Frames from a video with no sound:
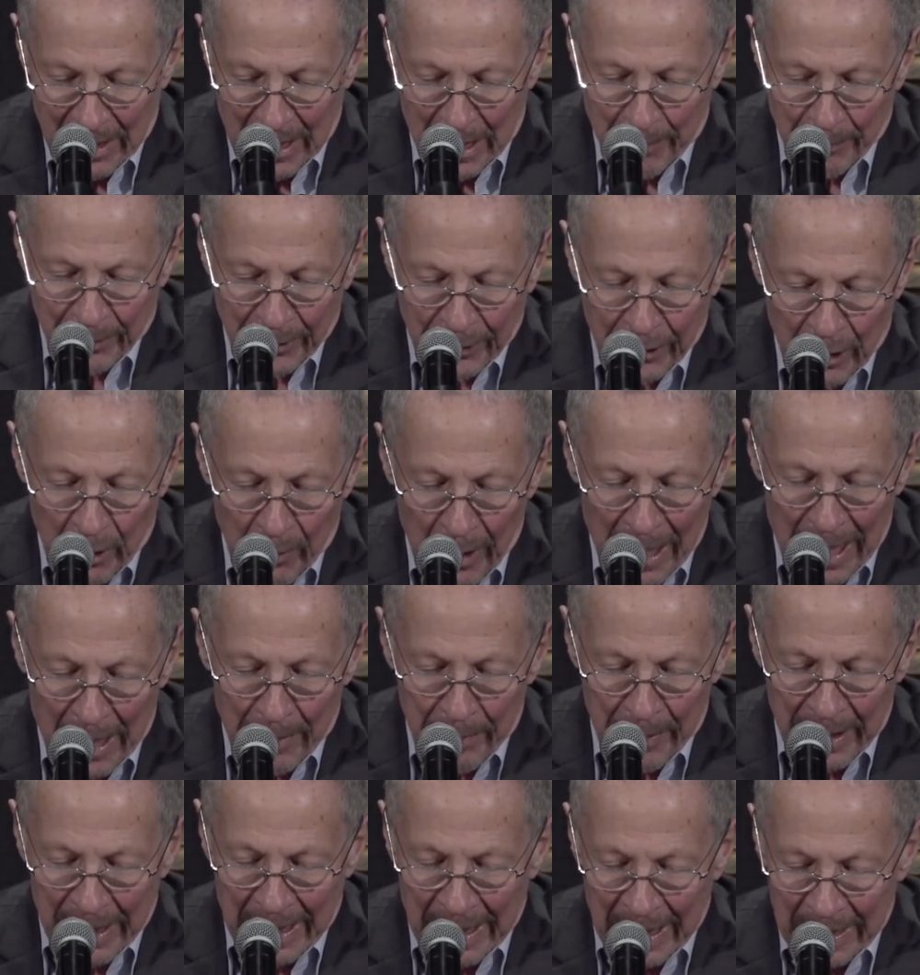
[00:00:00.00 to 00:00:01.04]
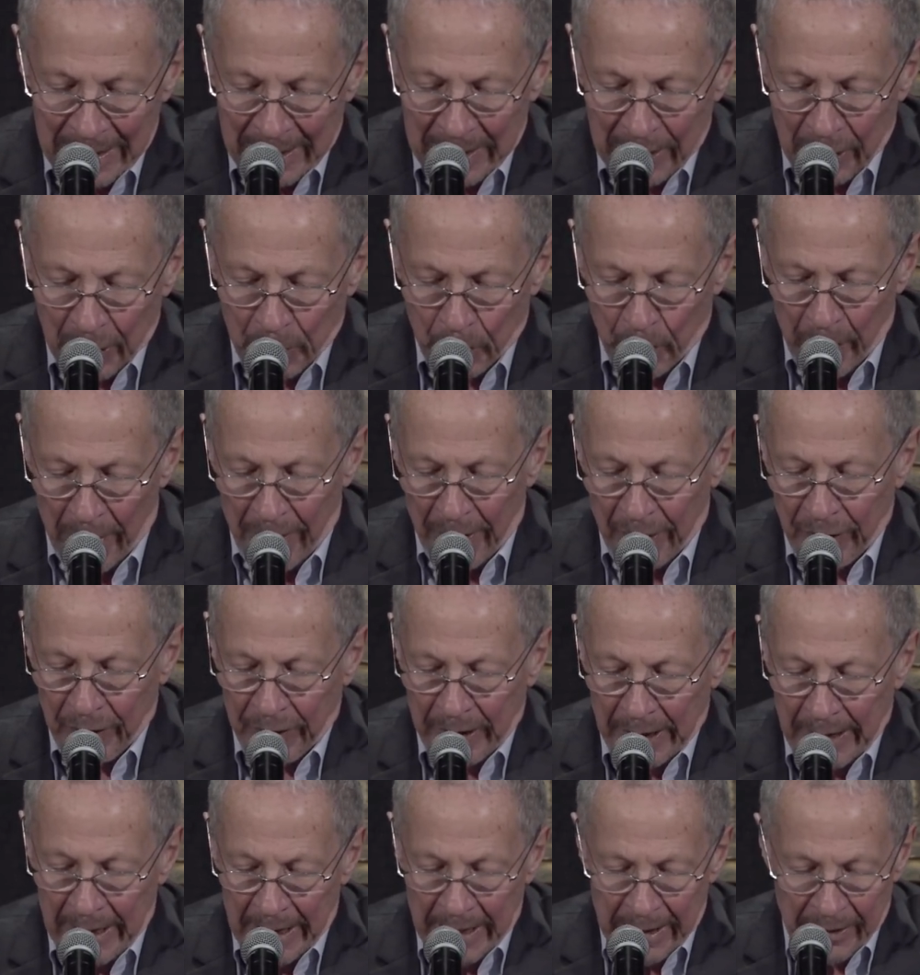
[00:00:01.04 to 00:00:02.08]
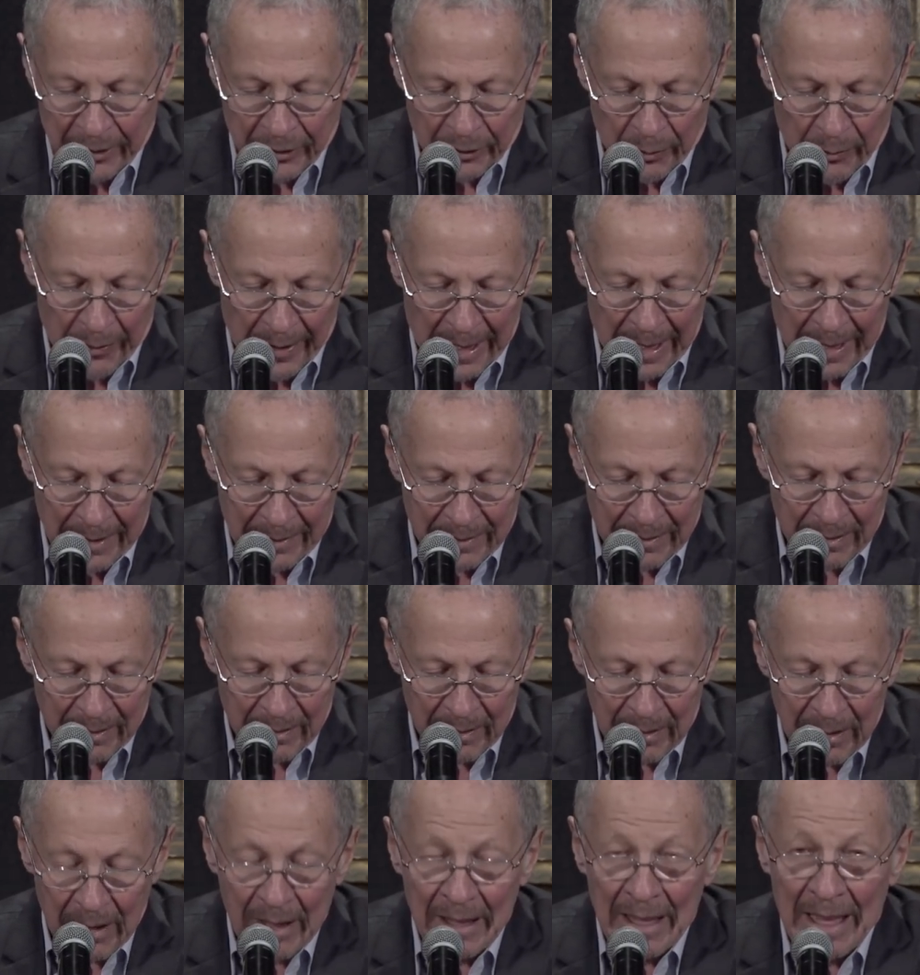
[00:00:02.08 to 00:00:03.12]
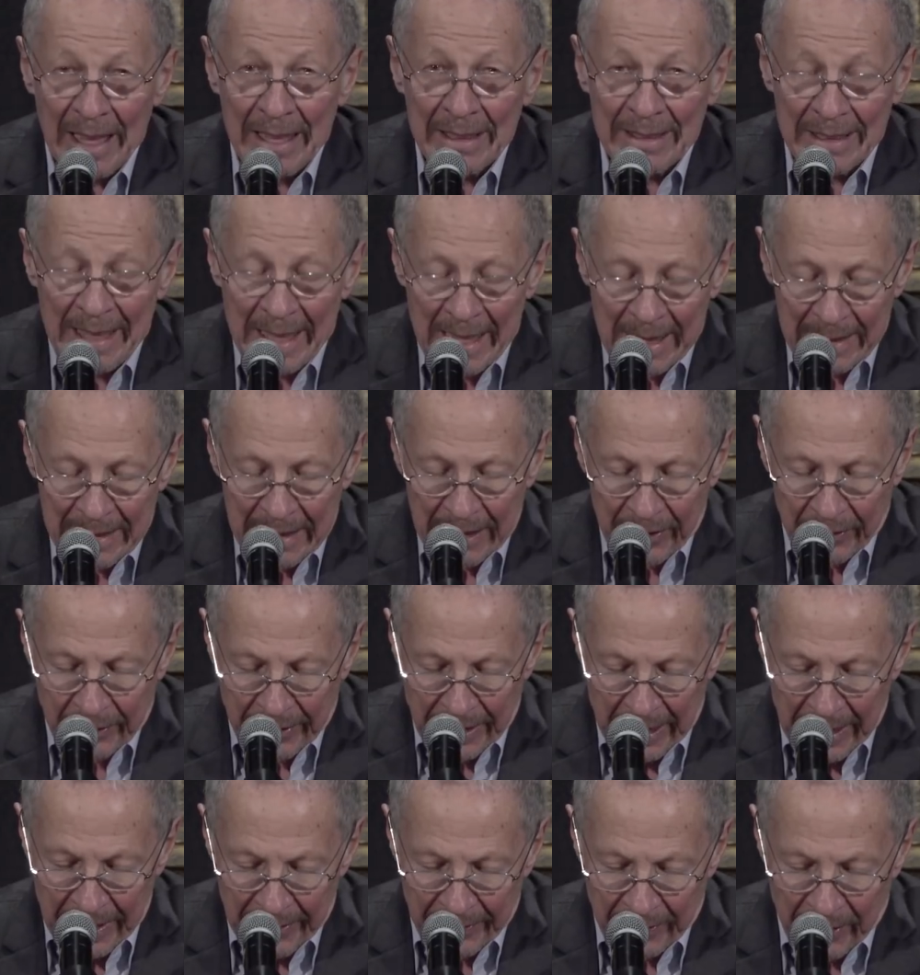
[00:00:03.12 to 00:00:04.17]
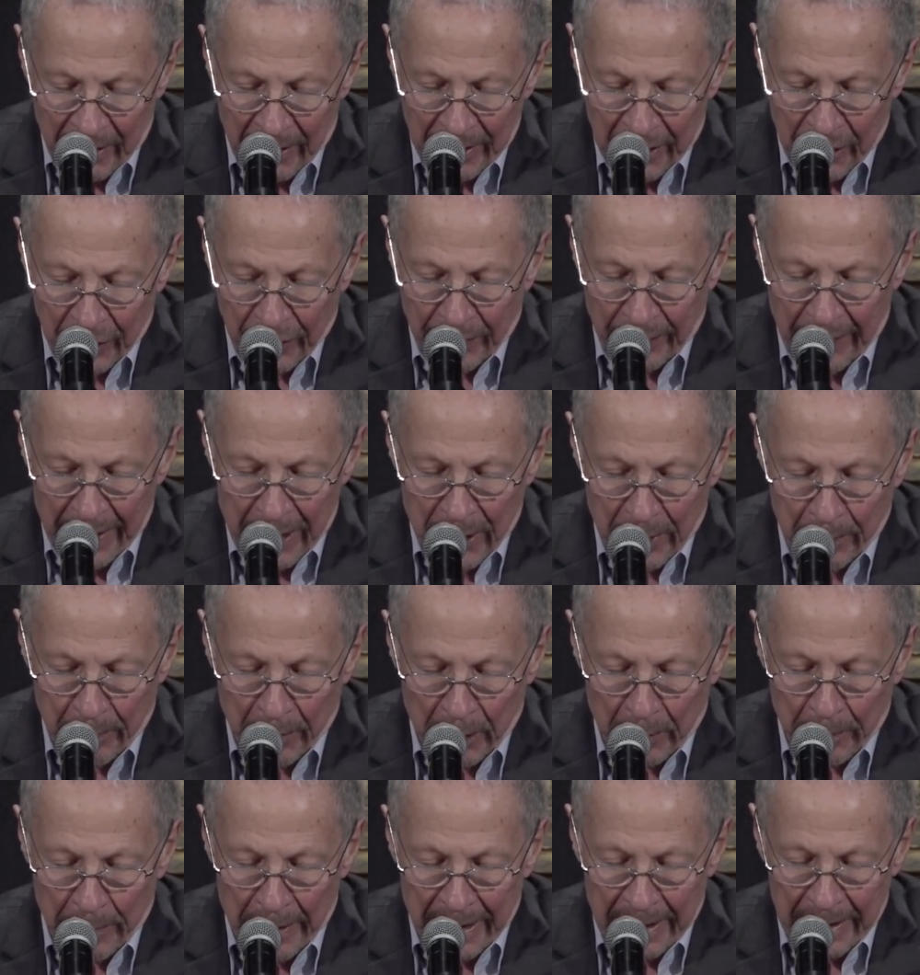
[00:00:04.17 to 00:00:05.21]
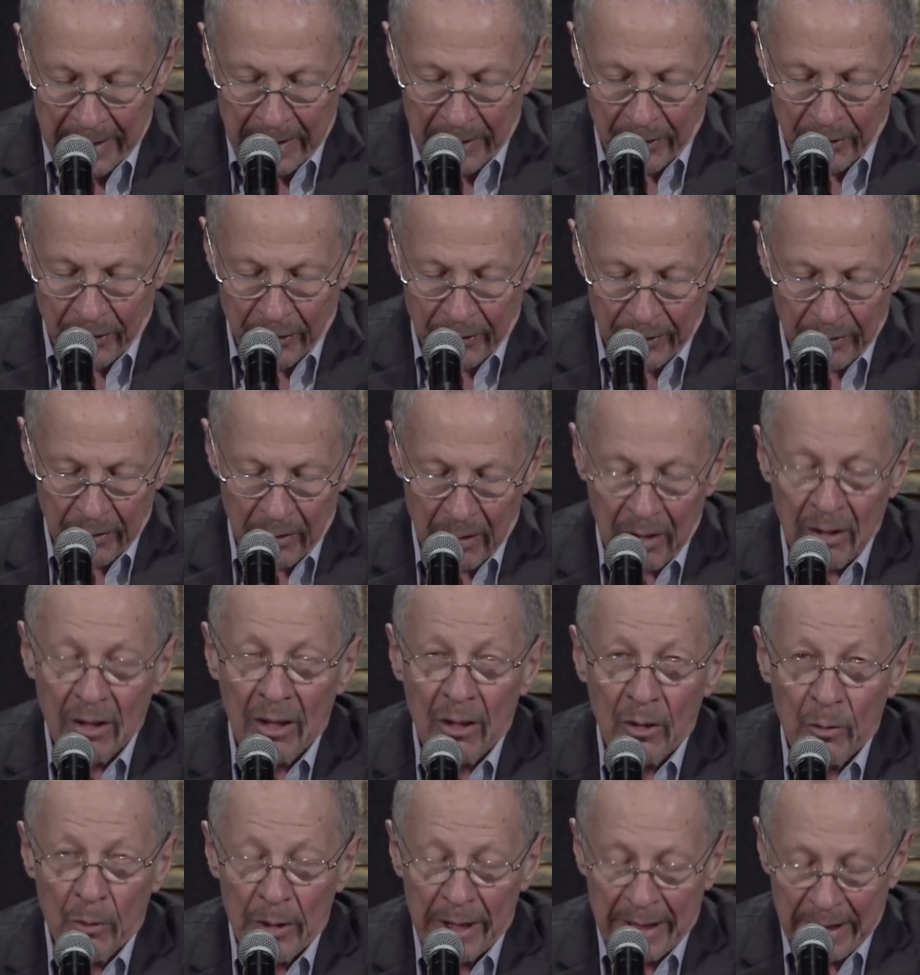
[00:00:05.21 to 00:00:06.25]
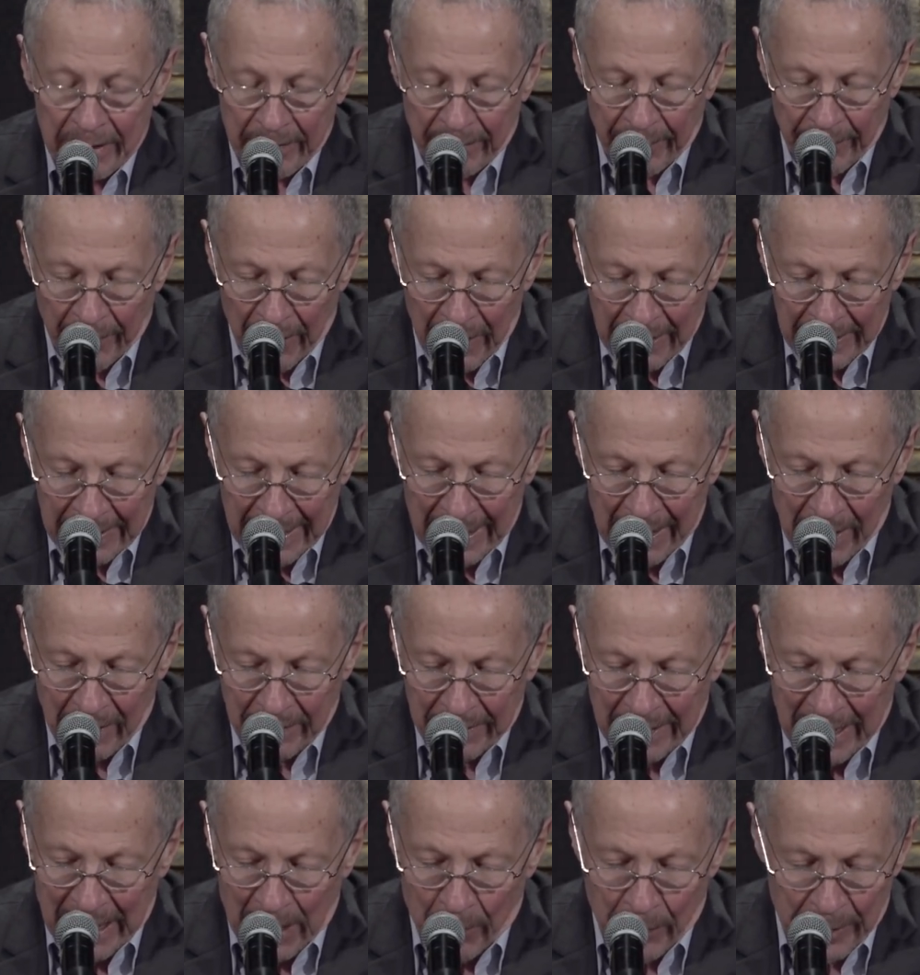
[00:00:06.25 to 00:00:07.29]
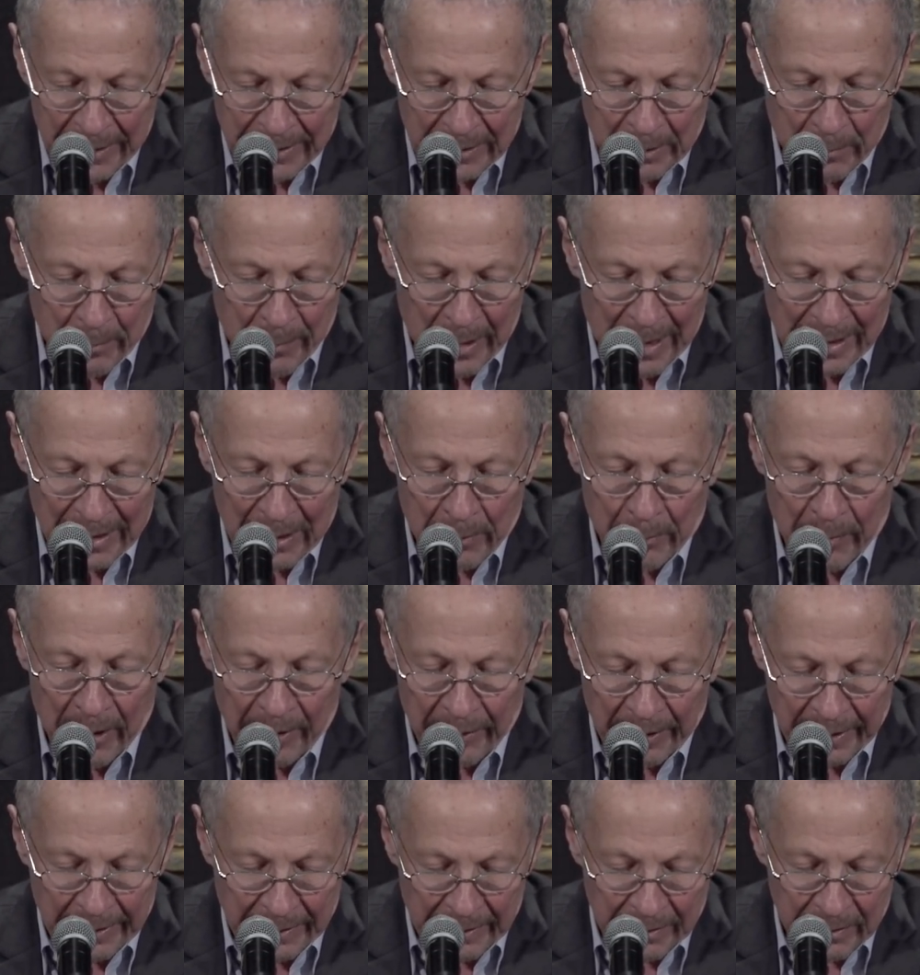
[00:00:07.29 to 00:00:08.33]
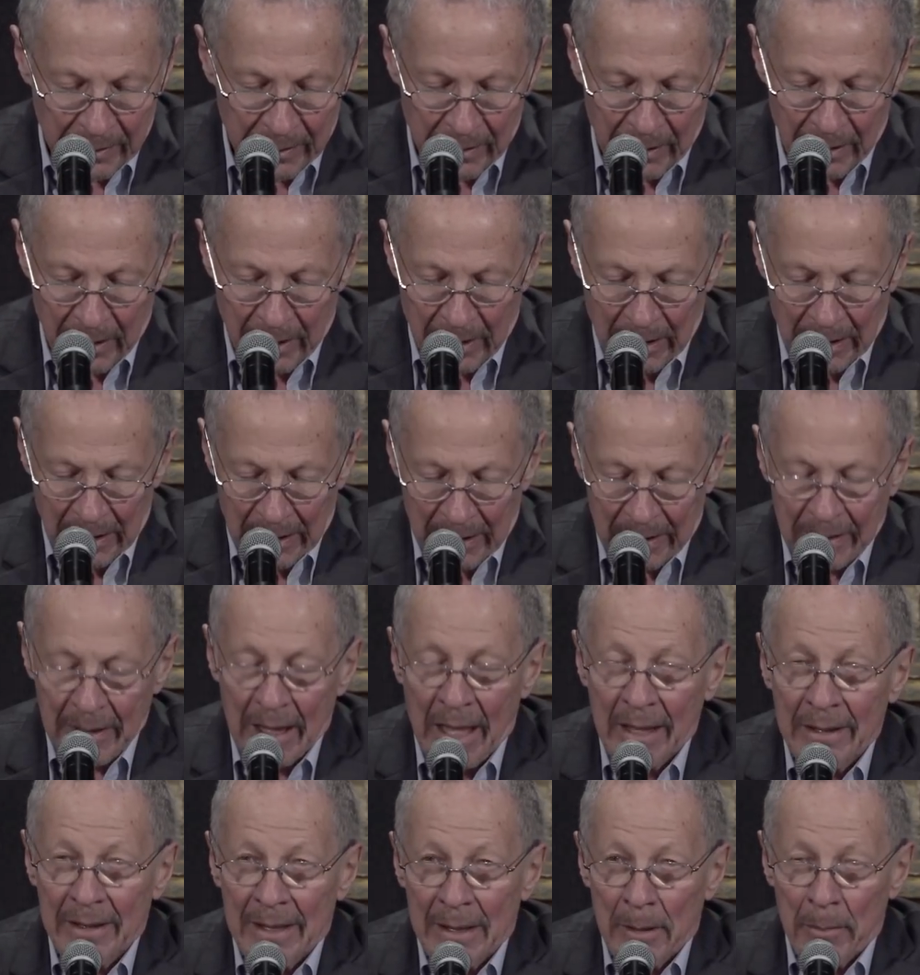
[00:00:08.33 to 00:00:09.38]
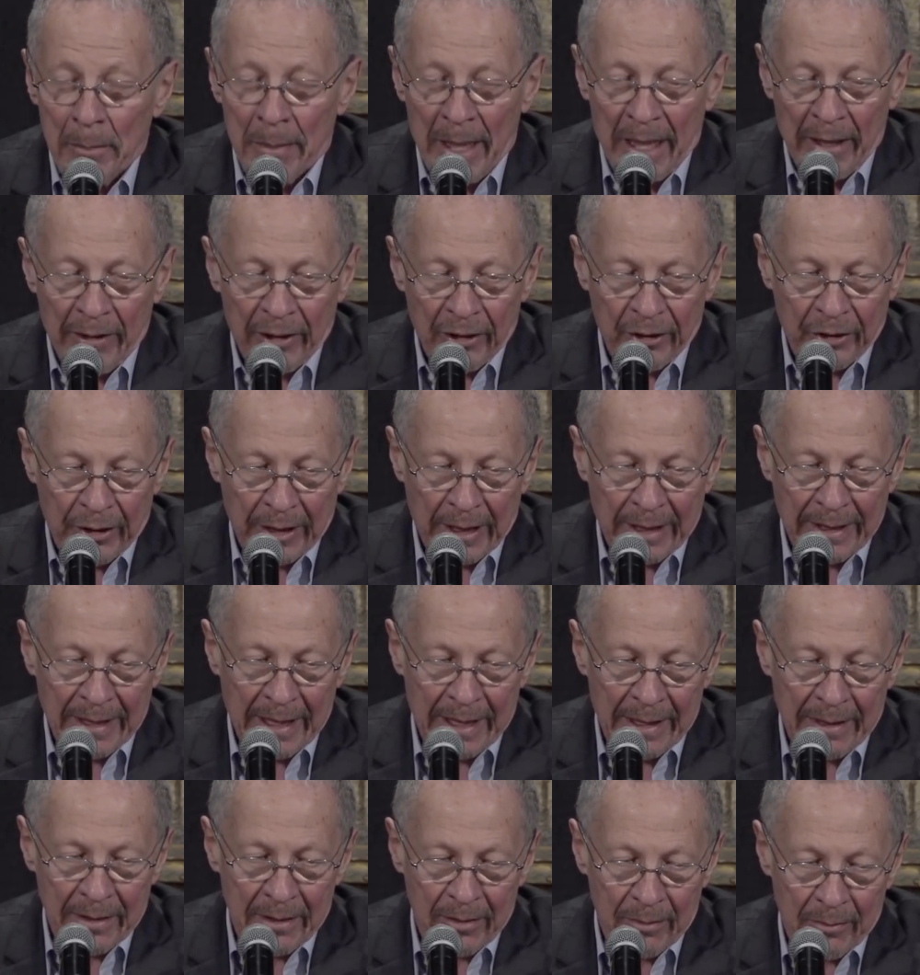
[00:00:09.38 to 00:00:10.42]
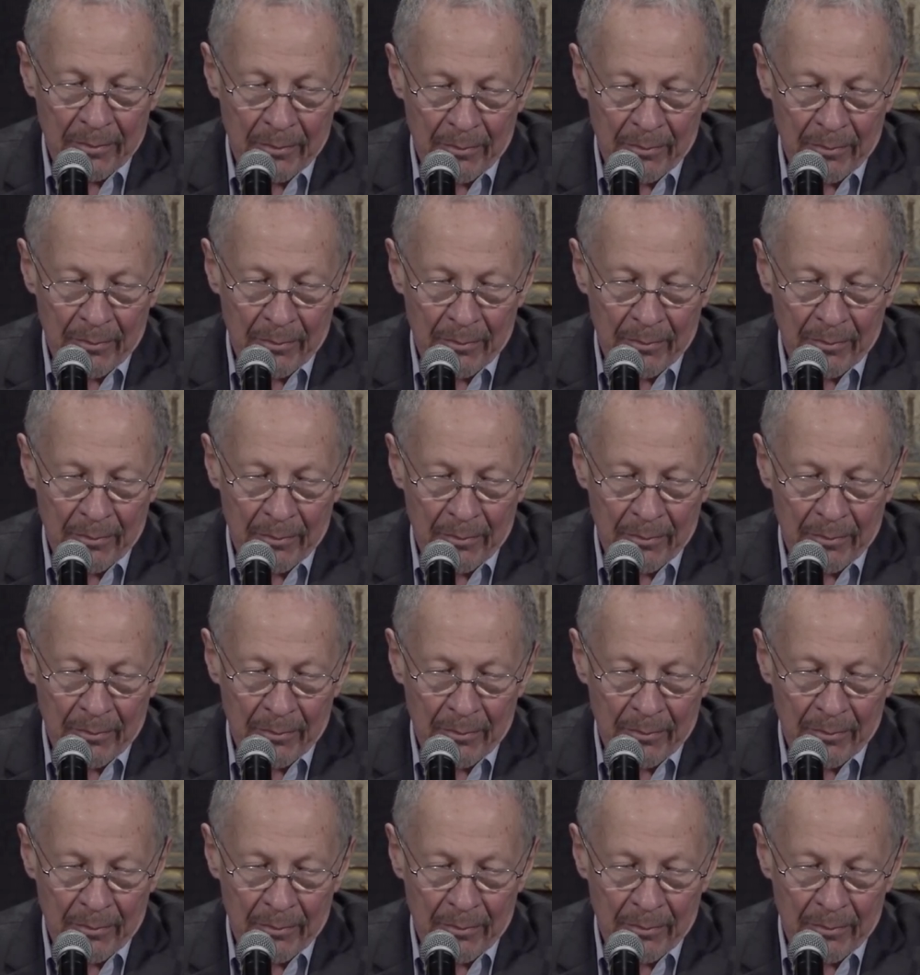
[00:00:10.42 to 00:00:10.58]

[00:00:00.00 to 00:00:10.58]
I'm so happy Andy is with us today so that, as Andy says on his Facebook page, we can find out how we can make America not embarrassing again.